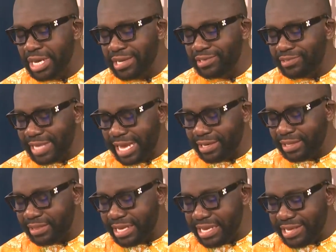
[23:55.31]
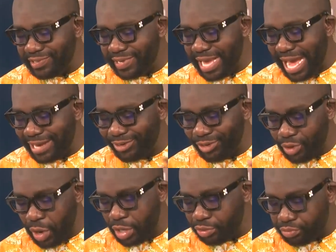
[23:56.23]
said the EC had
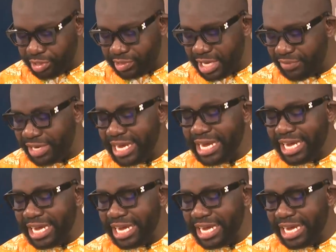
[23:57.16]
not received